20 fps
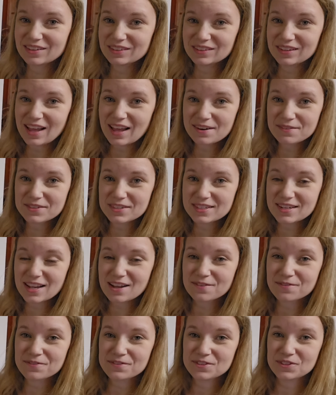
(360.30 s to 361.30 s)
a lot of
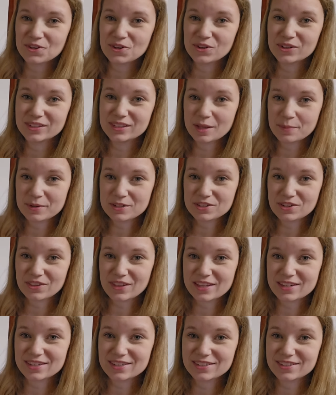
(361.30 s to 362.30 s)
stuff. So let me show
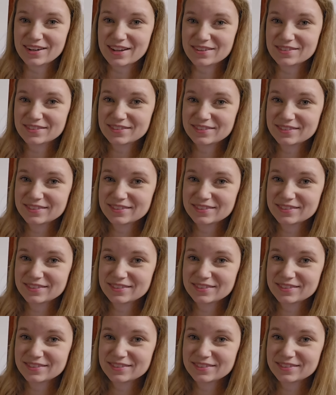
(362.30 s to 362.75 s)
that to you now.